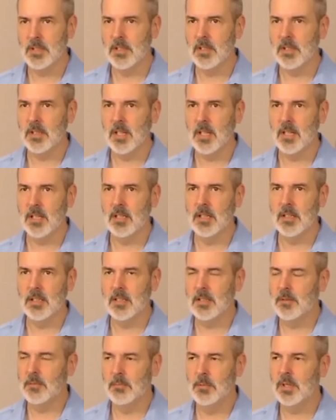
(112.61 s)

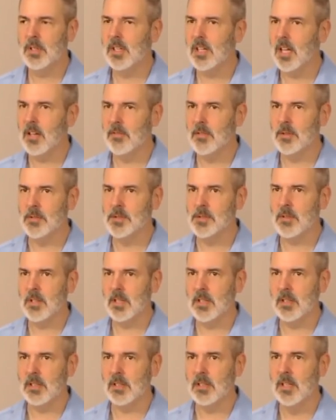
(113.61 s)
and really have no
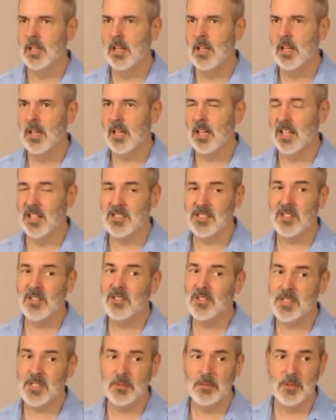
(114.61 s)
training. And as
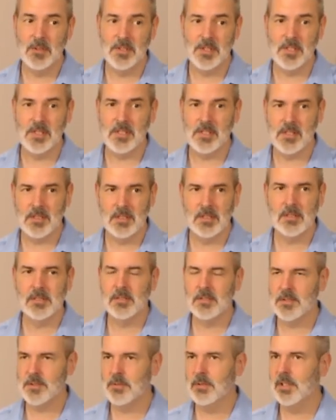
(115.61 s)
long as you were just
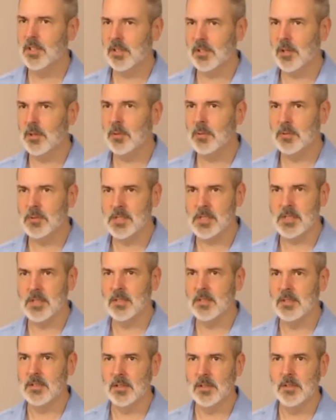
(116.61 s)
treating colds
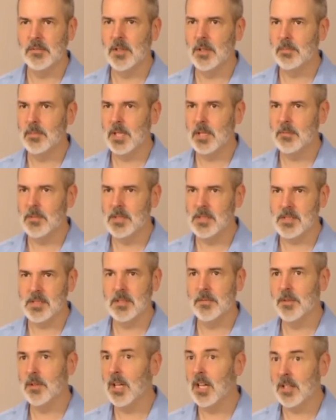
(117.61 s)
and delivering babies,
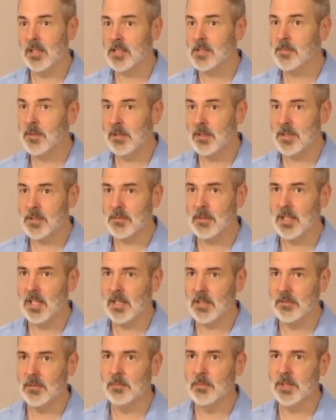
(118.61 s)
if you had experience with
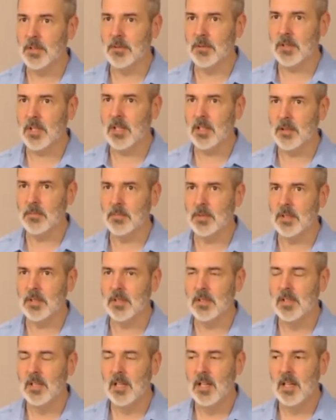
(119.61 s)
that, it would be okay. But
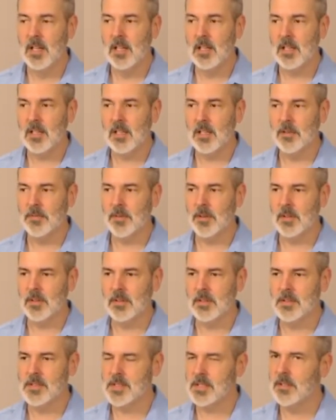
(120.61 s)
if
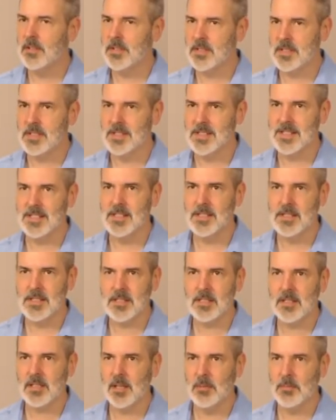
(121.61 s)
a serious disease came